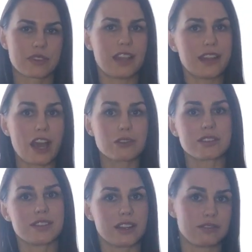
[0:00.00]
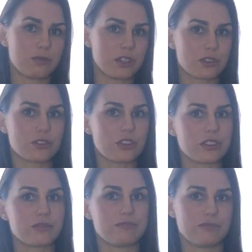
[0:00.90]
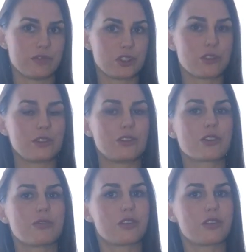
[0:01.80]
announced that we should look